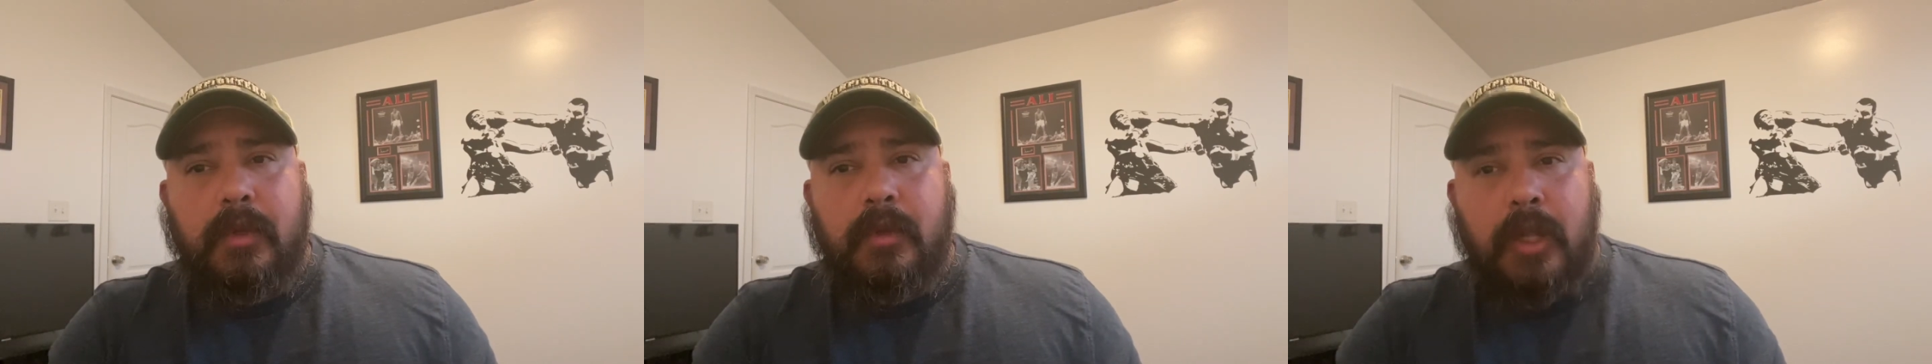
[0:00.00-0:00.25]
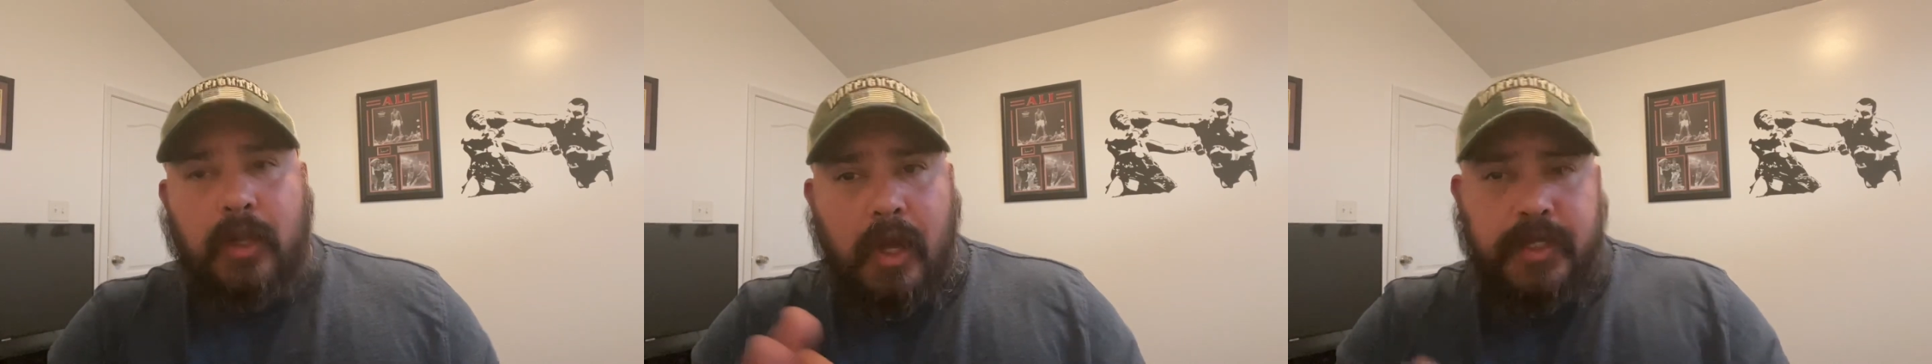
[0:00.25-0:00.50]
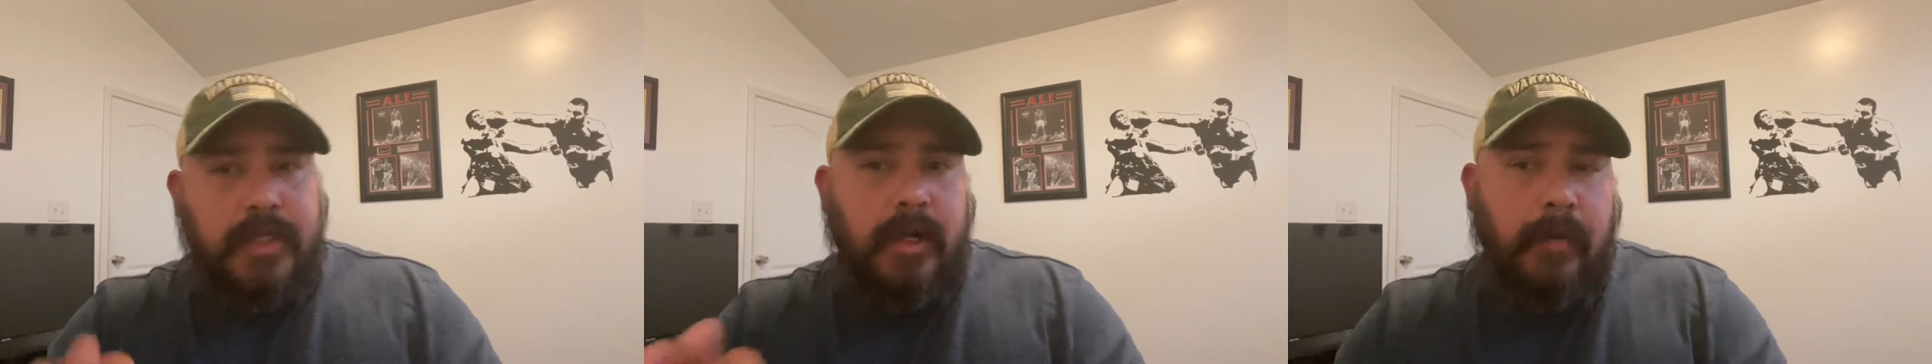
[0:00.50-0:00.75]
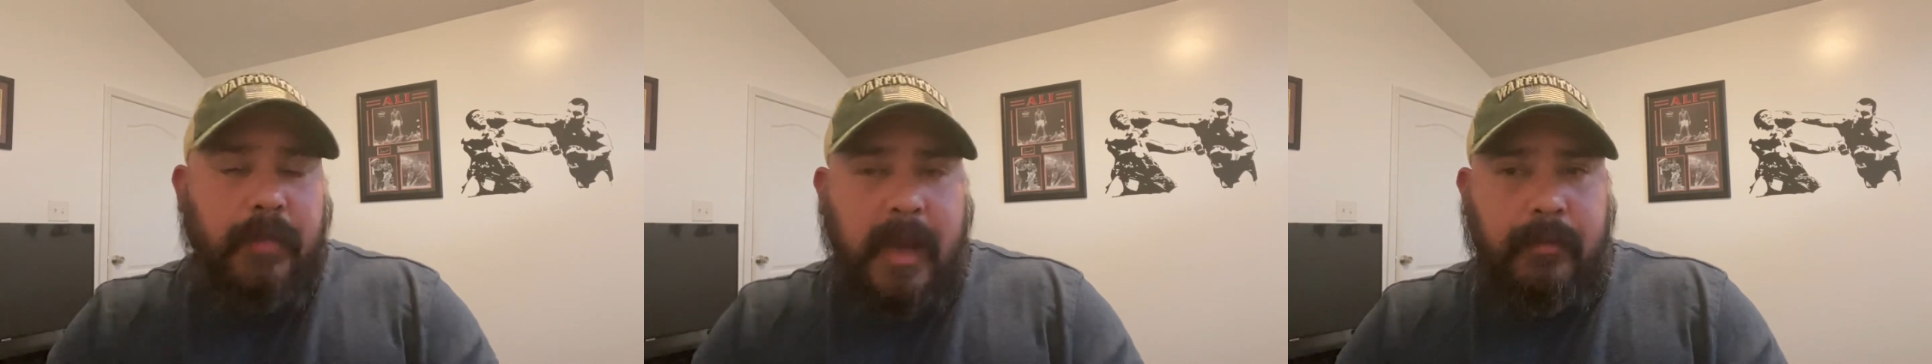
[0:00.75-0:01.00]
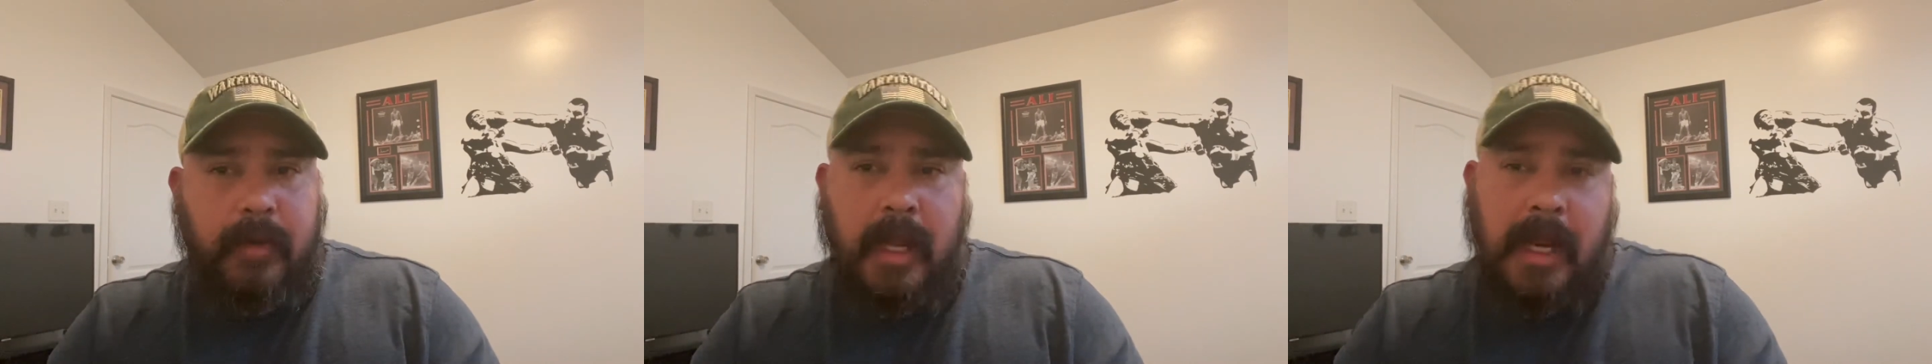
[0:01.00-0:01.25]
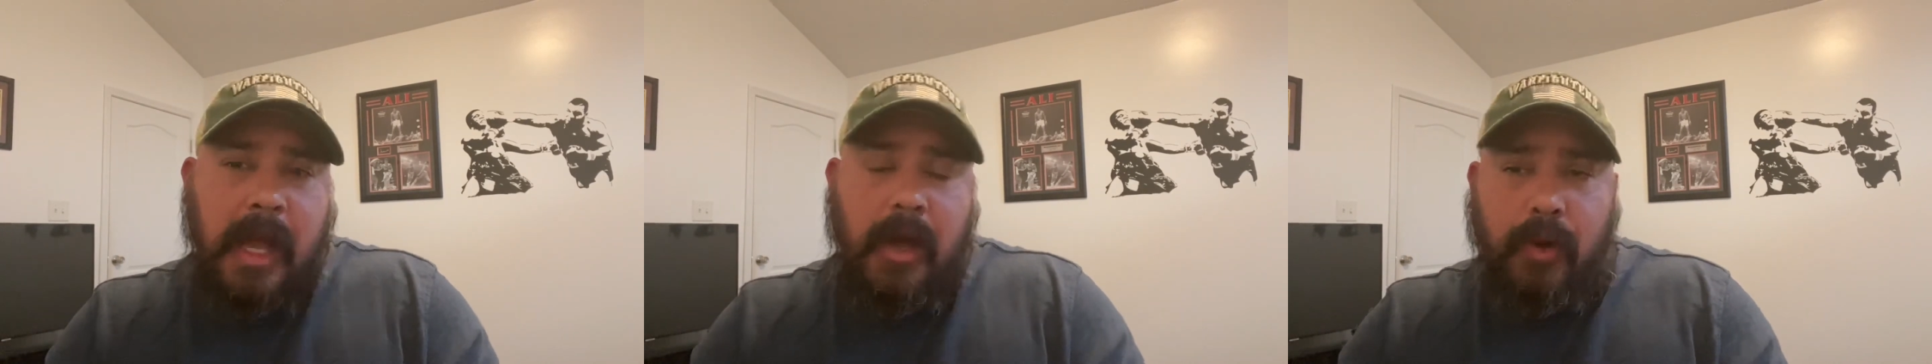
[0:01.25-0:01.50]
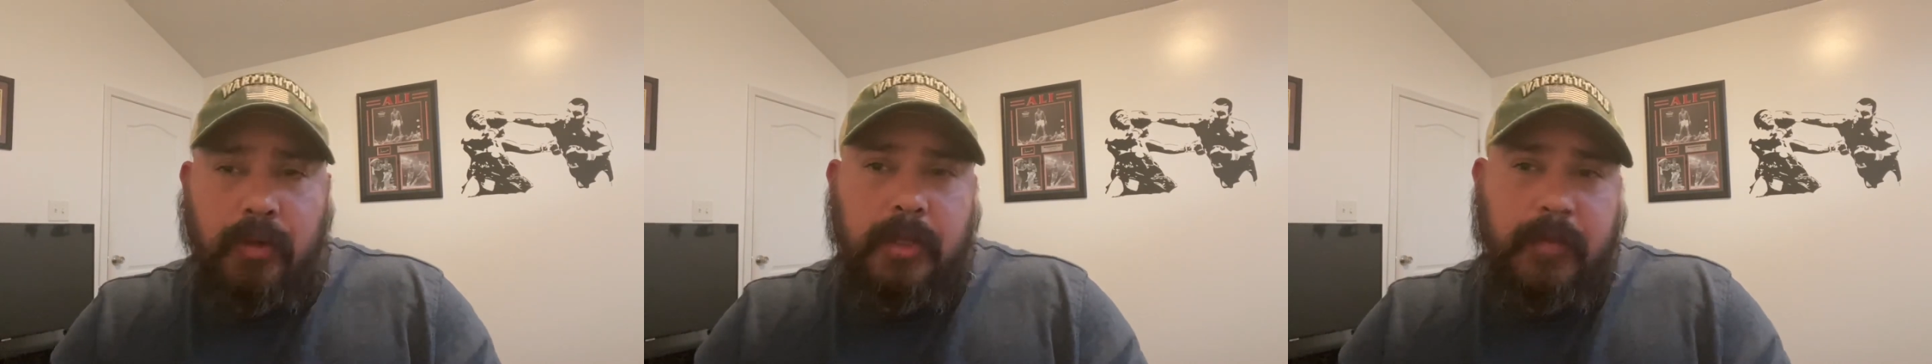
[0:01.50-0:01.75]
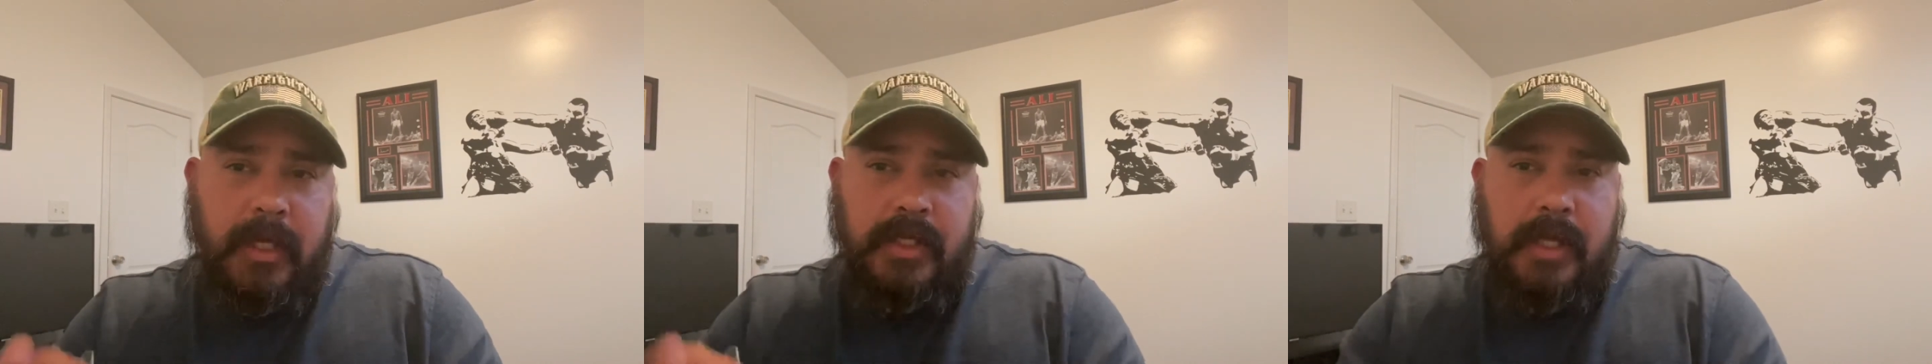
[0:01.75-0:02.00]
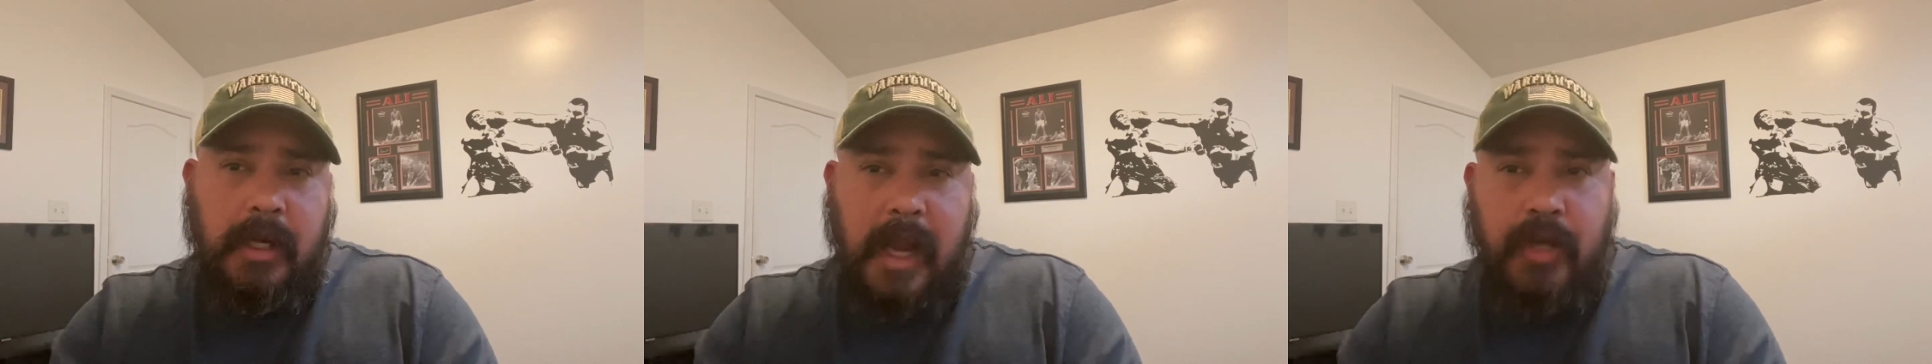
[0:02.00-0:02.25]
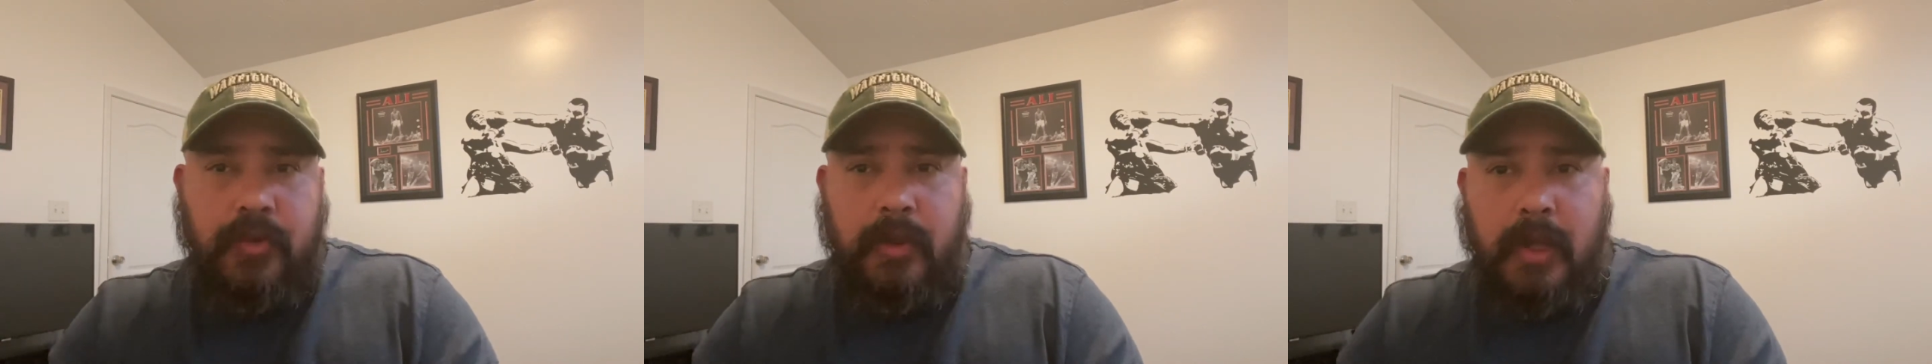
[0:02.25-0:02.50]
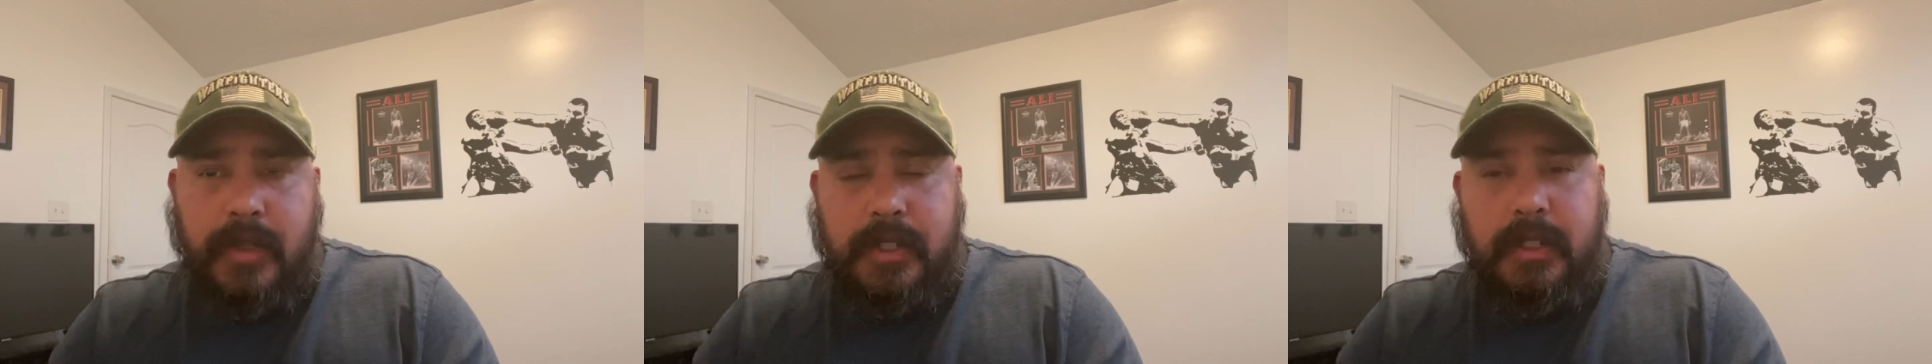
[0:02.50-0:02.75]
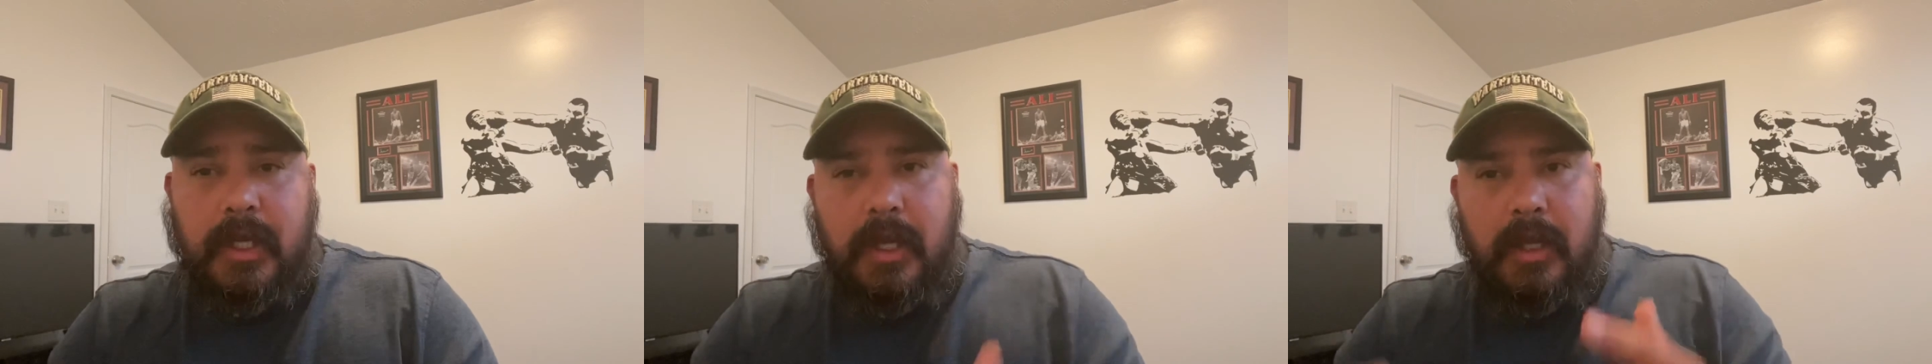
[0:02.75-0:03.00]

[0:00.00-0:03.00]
The losses are on paper, and I own them because they're actual losses.